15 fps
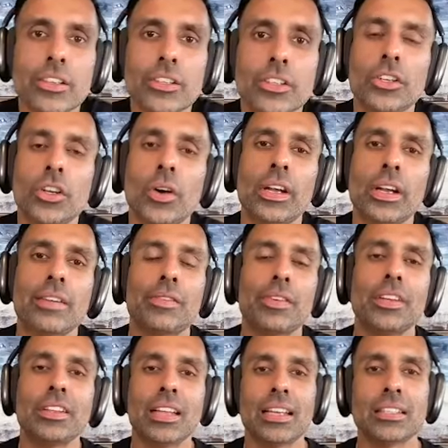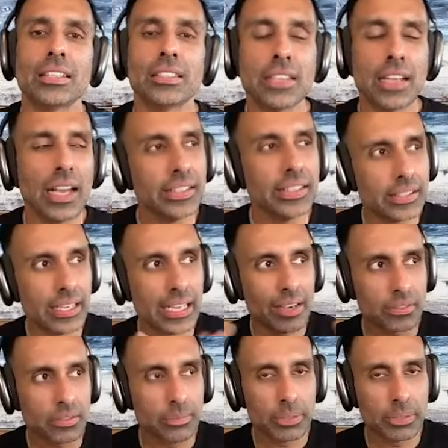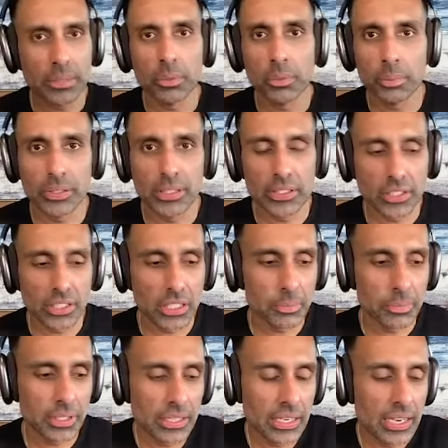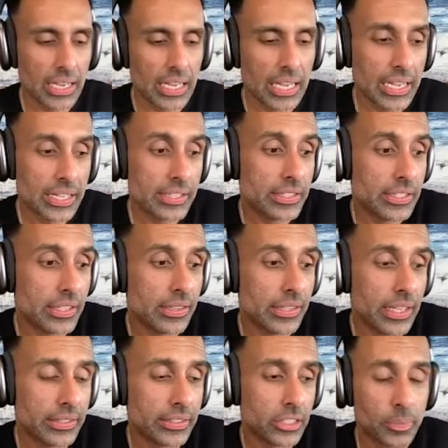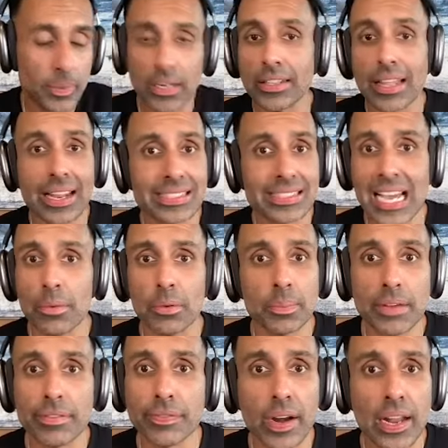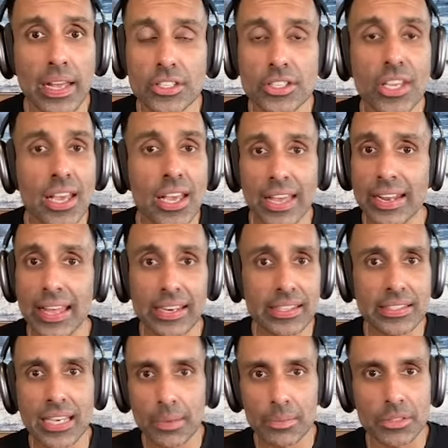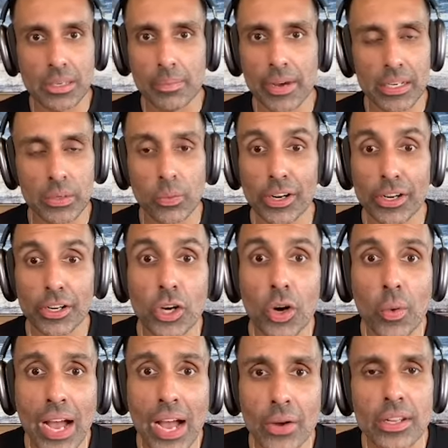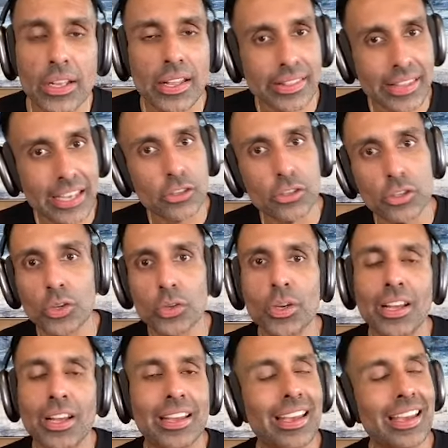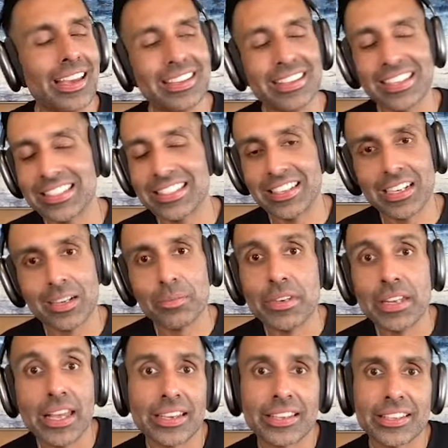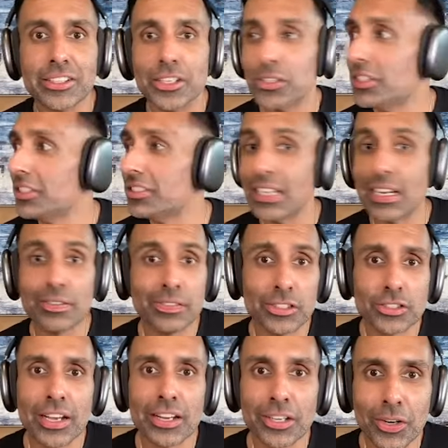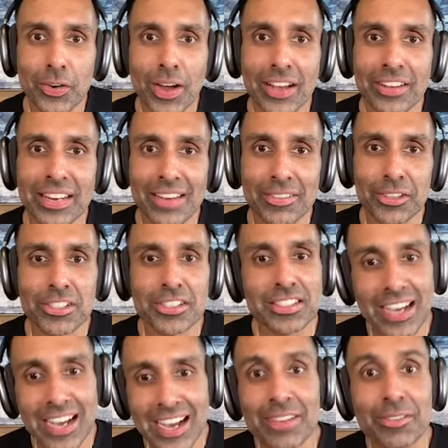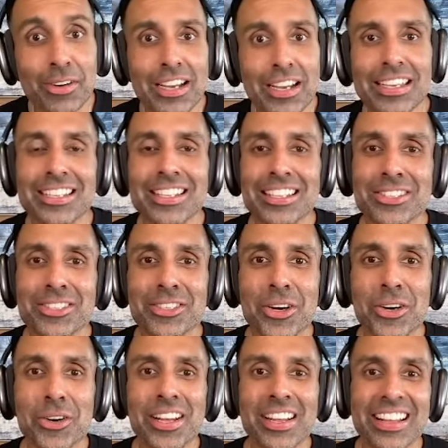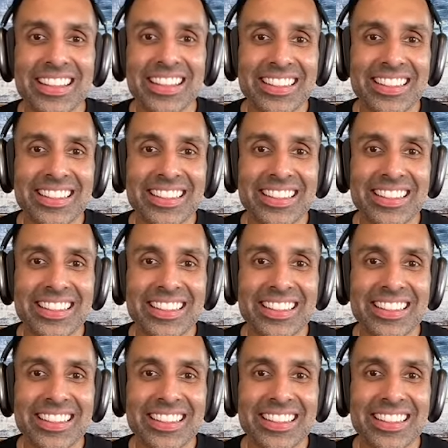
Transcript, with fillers: you know, and I've realized because I did have some people pleasing in me. I, I, did like to spend a lot of time with my friends. And anytime somebody wanted to go out, they knew, hey, let's hit up Nick. You know, he's definitely trying to go out and have a good time. Right. And so